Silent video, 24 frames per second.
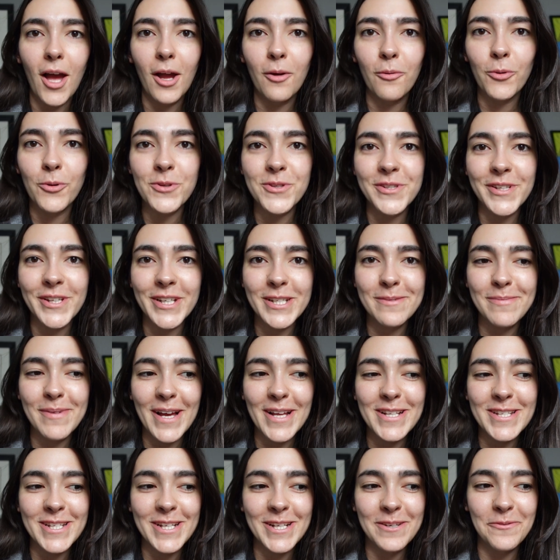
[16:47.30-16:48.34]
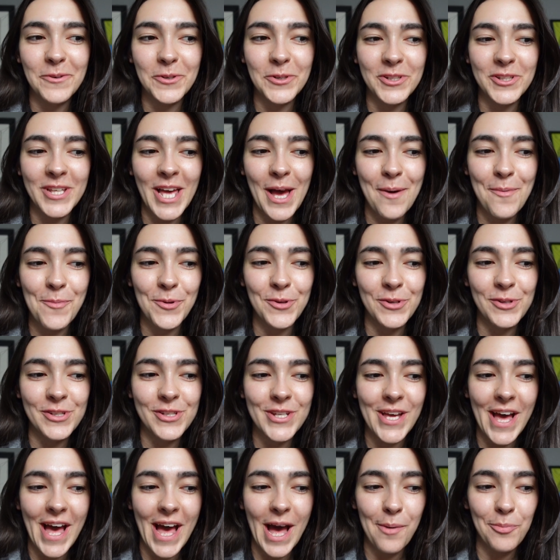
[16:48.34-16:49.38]
I wasn't expecting what just happened
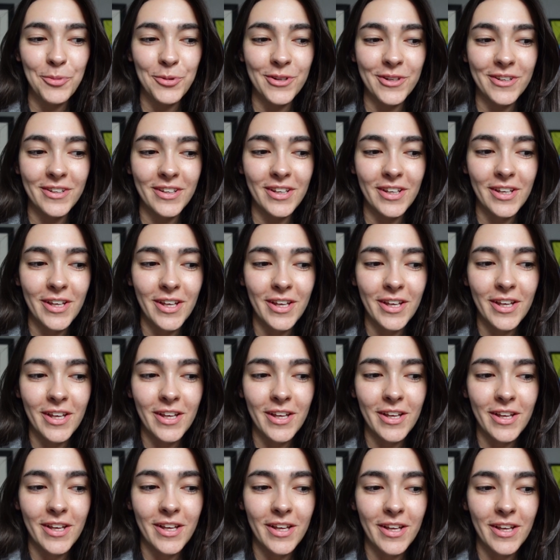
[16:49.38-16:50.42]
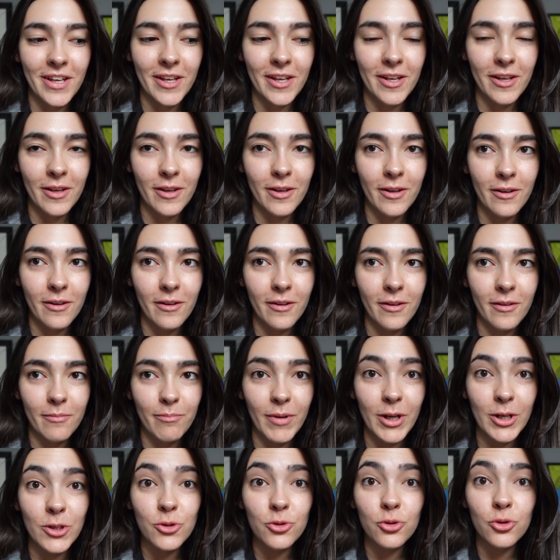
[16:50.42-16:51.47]
to happen.
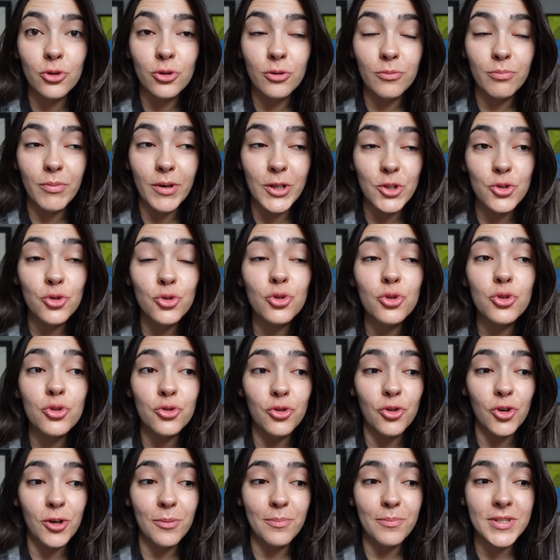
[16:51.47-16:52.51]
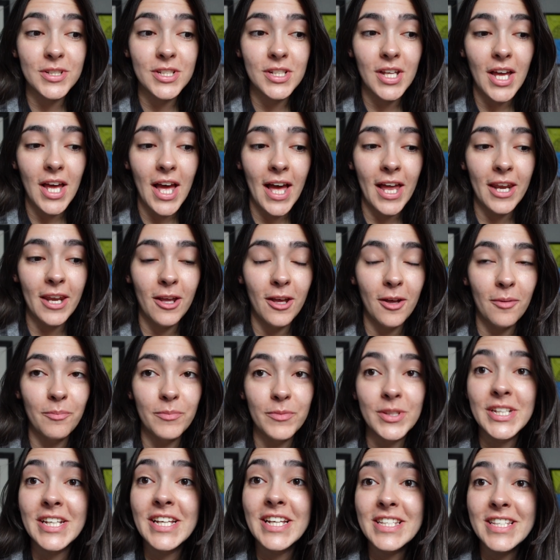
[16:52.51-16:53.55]
My, door, my jaw dropped and um,
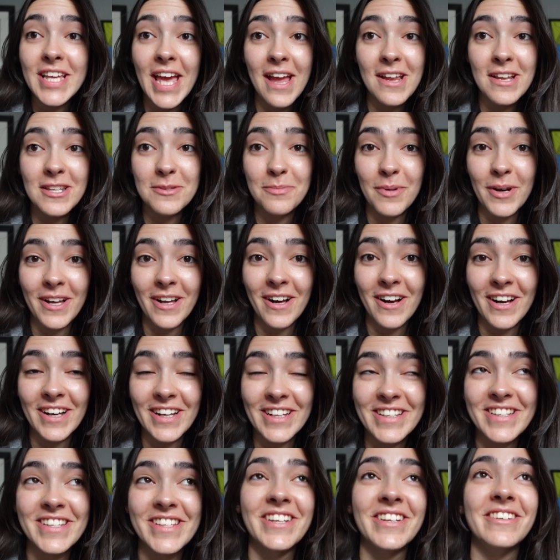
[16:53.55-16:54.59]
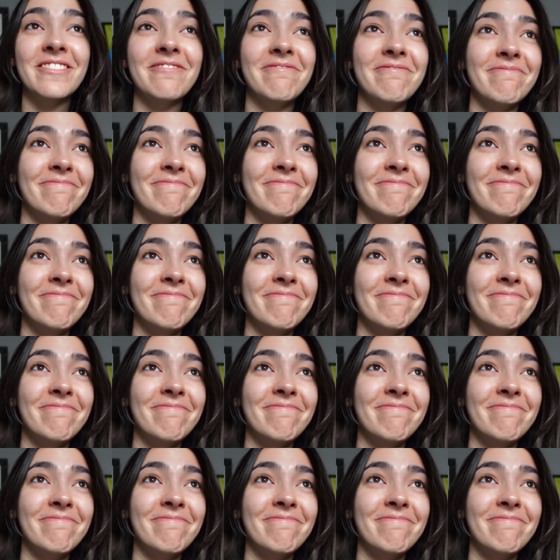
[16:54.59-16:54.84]
tears came to my eyes.